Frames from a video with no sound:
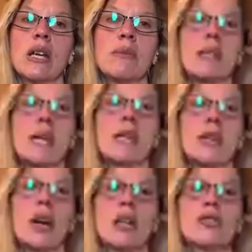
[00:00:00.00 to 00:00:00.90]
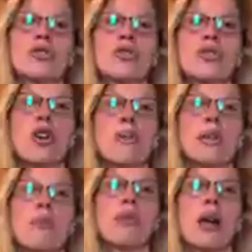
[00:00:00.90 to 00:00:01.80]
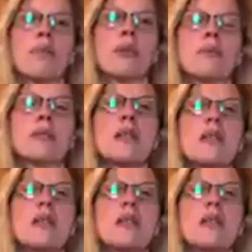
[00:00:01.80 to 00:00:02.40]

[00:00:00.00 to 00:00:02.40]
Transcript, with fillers: I mean, that can cause so many problems.